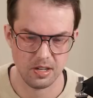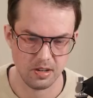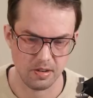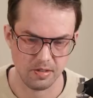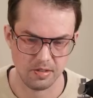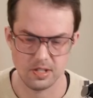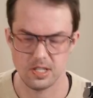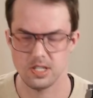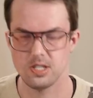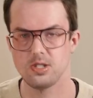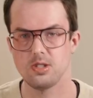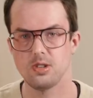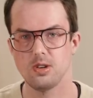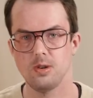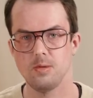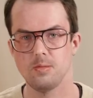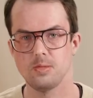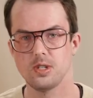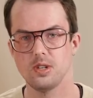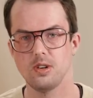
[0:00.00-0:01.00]
of these
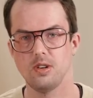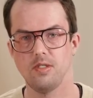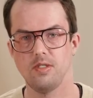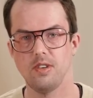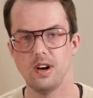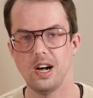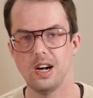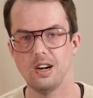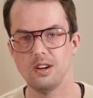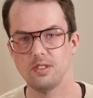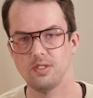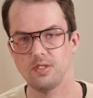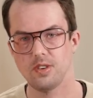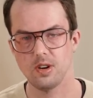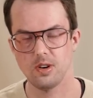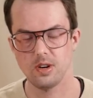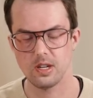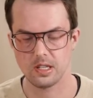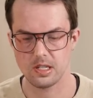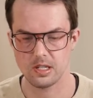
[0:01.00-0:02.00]
terms of
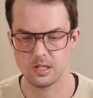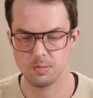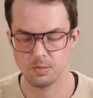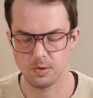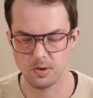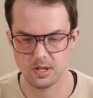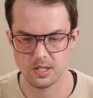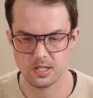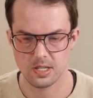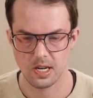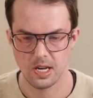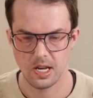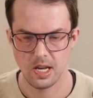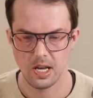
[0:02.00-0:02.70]
outflow at this point.